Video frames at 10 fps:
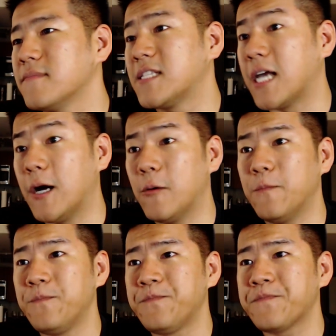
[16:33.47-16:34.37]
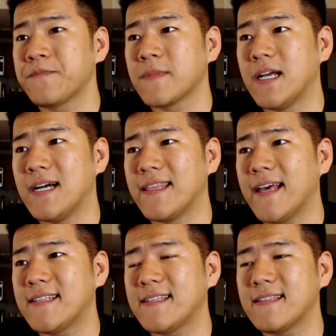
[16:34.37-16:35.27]
So
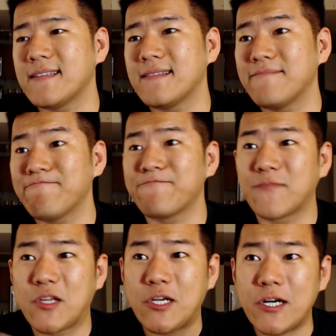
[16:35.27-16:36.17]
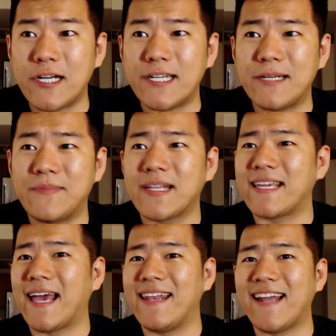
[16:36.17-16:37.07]
that's good, but
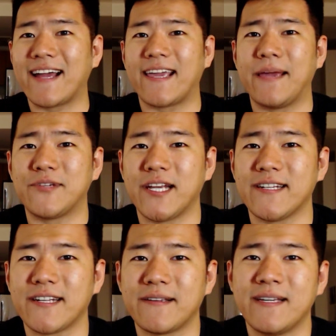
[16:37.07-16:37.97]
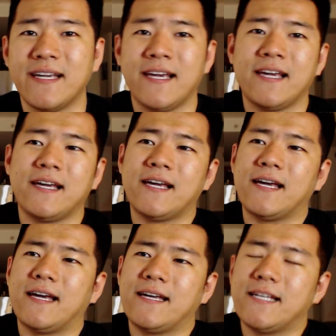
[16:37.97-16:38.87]
again, not game-changing.
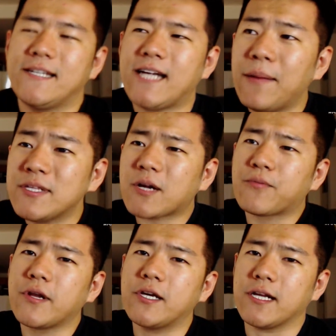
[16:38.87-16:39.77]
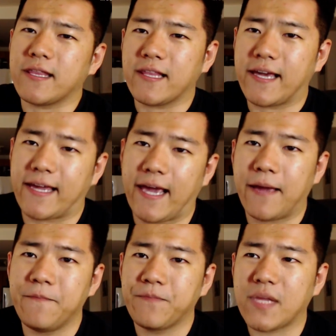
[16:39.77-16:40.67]
Shamans are pretty good in the late
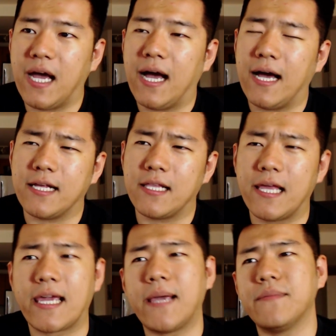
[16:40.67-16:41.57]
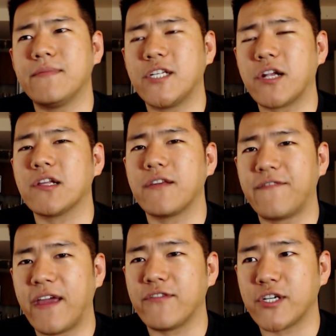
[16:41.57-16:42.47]
game. Late game generally
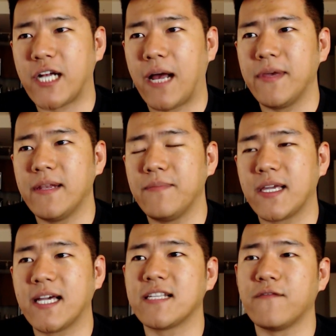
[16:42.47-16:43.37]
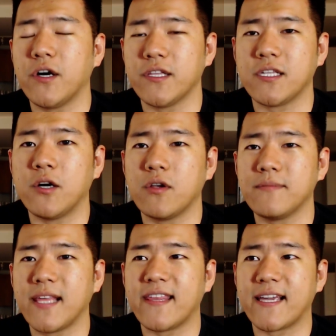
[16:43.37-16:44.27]
favors Shaman because of all the
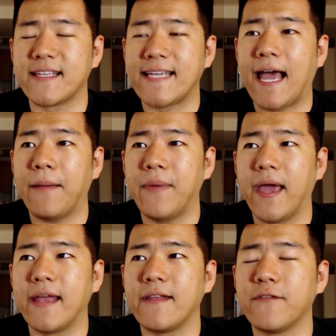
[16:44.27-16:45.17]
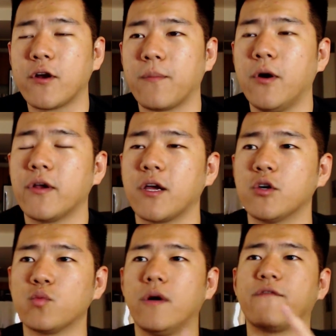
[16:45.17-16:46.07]
totems that they can tap, and if your opponent
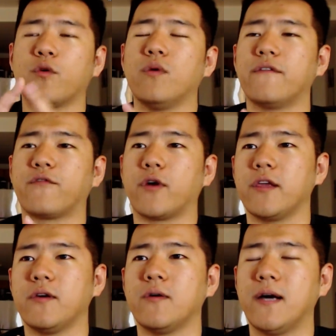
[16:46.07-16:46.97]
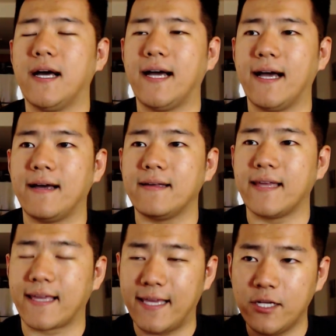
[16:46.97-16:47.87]
goes 1 for 1 for you,
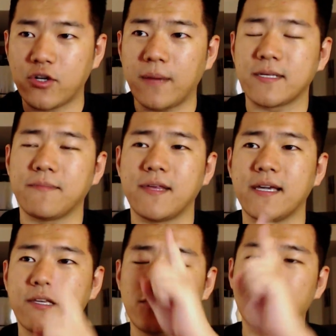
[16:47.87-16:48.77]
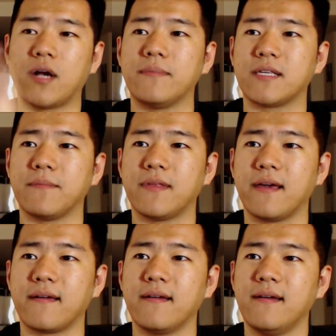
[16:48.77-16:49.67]
like he drops something, you drop
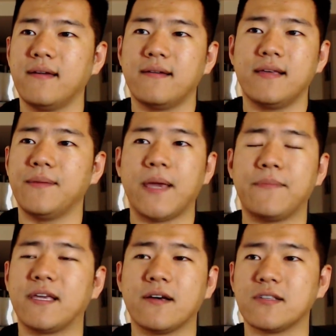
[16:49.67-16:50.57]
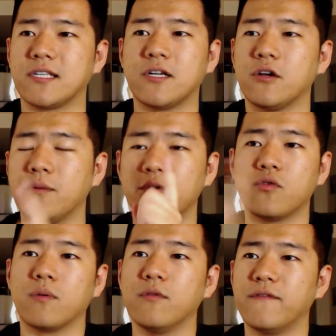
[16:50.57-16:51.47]
something, he maybe kills a totem,
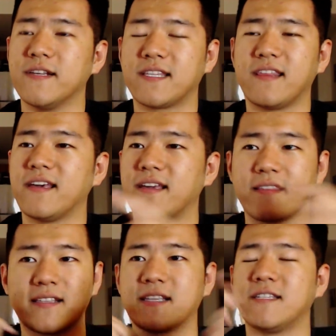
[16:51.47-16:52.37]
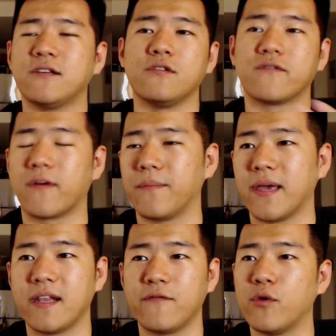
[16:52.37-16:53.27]
you remove his thing, this continues for a
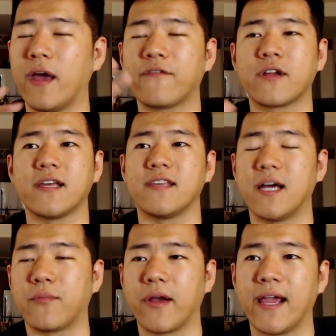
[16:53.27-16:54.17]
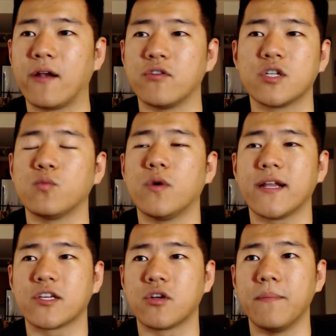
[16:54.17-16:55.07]
bit. If you ever get the upper hand with just
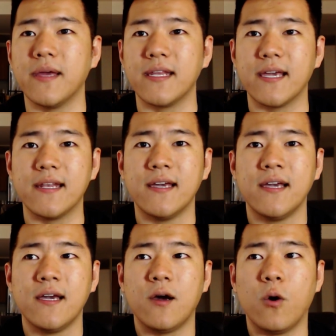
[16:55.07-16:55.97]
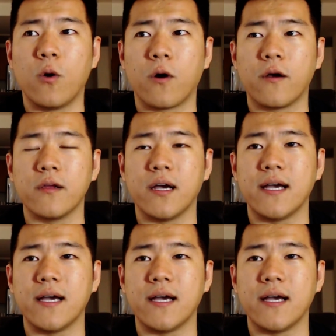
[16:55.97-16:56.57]
1 extra minion, or